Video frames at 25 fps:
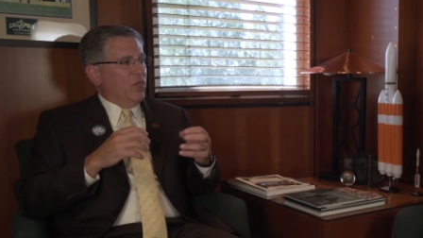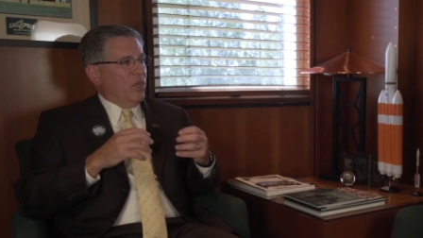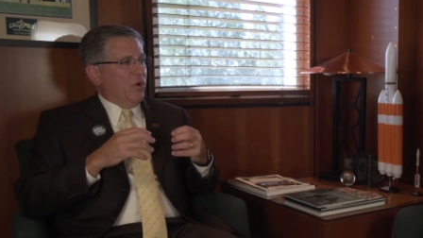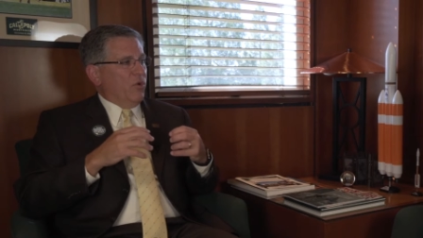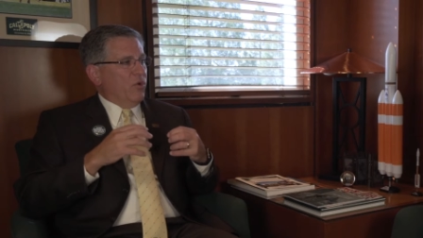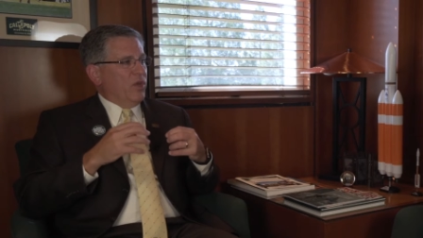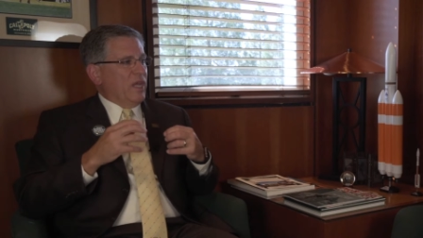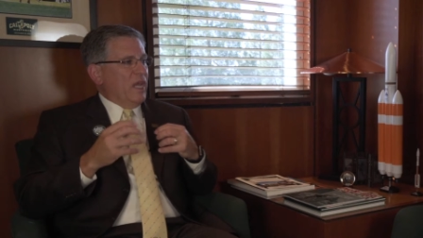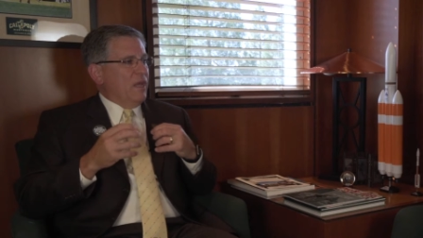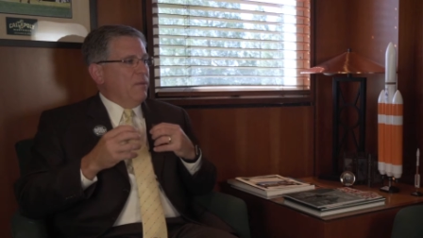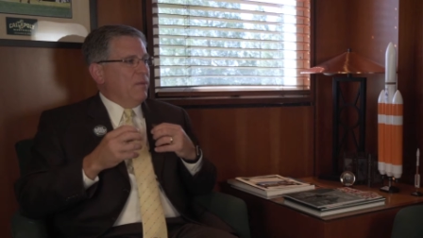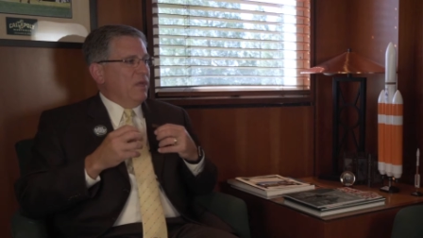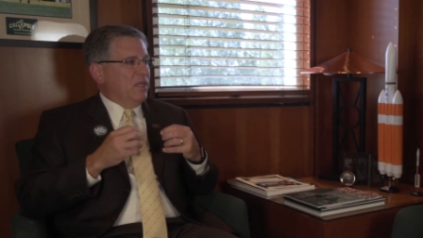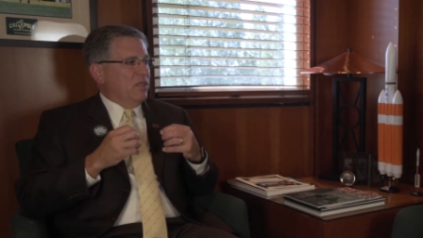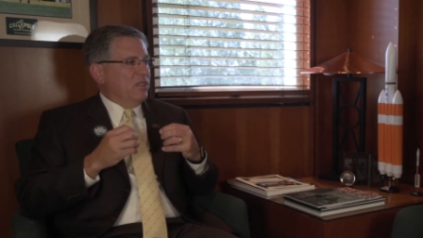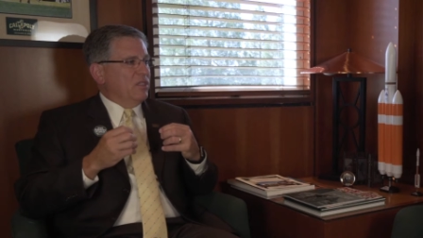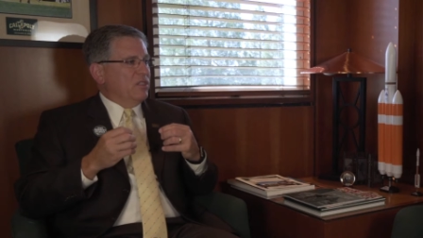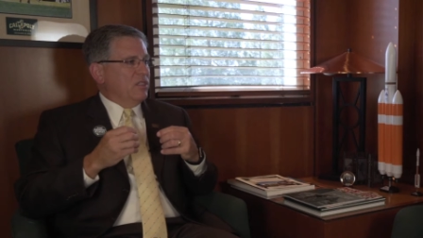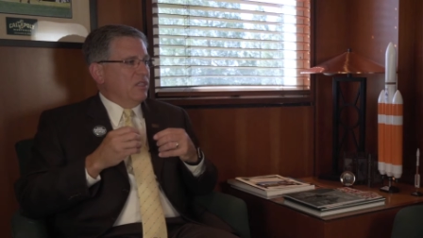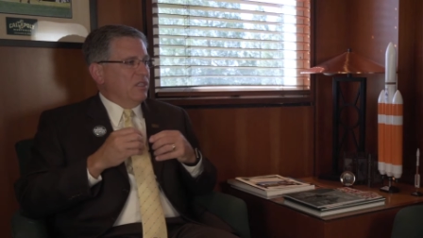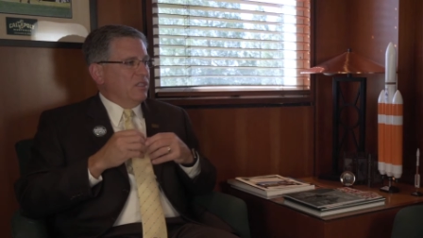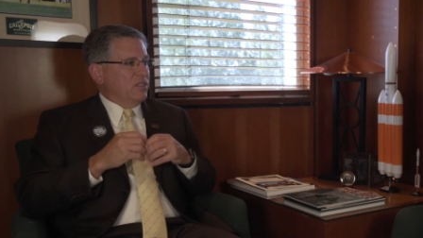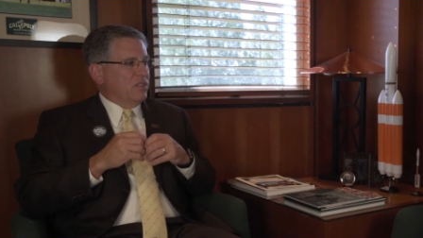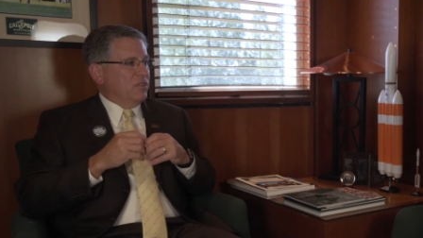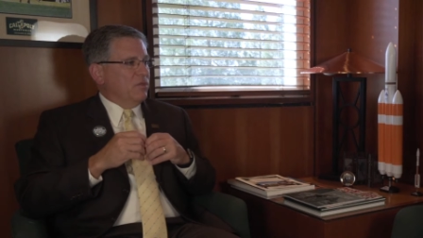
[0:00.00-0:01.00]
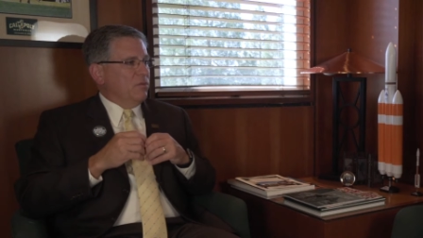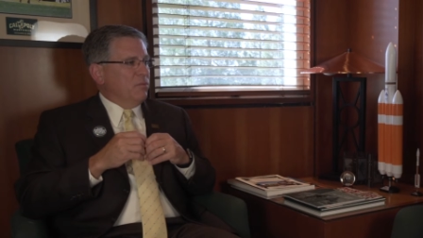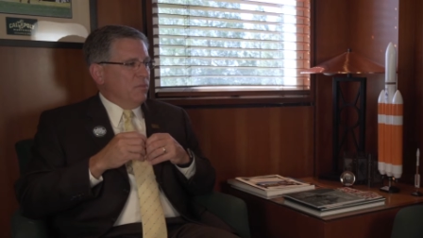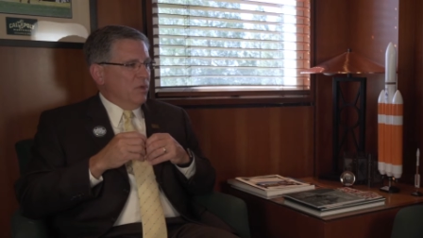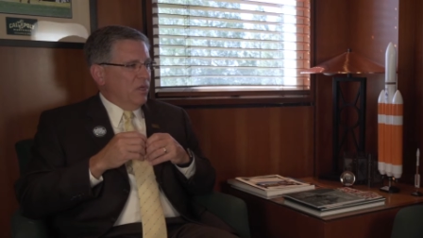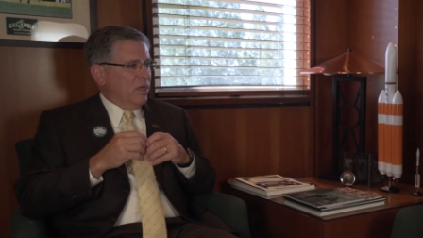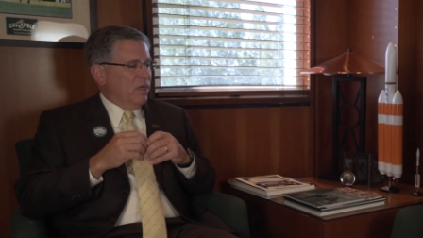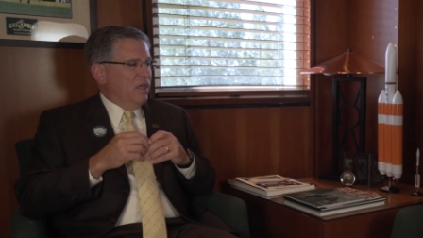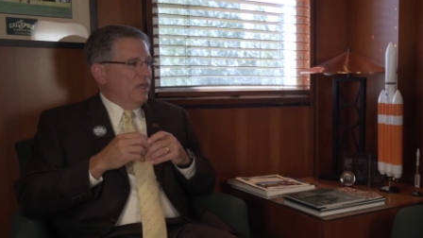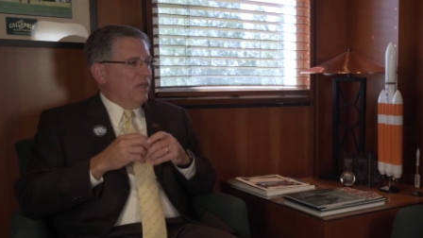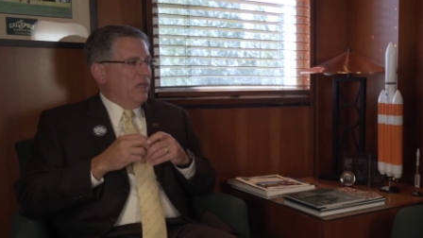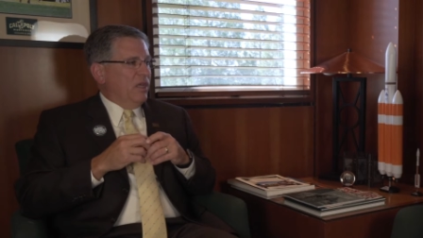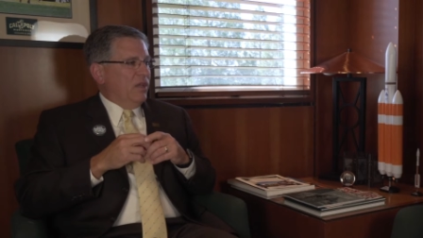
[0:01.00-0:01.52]
you know, gaming the system.
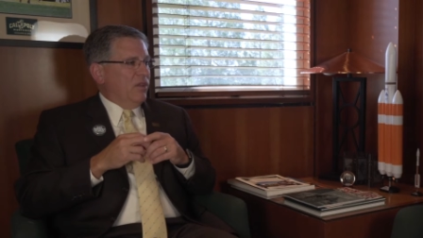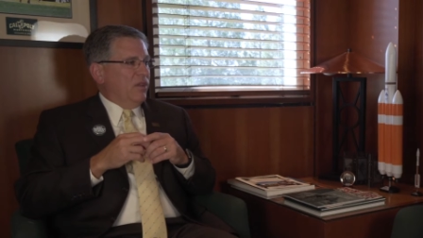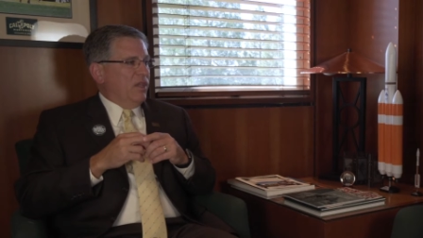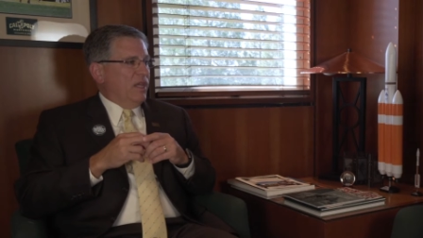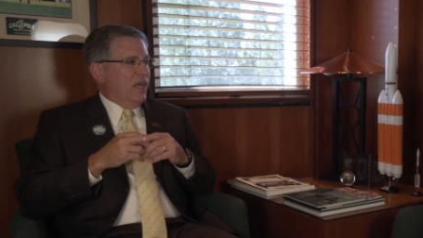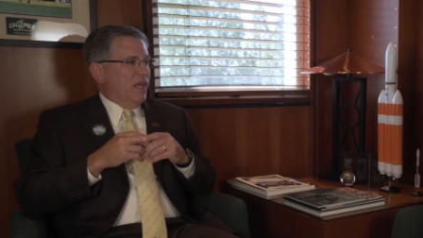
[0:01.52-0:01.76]
Right.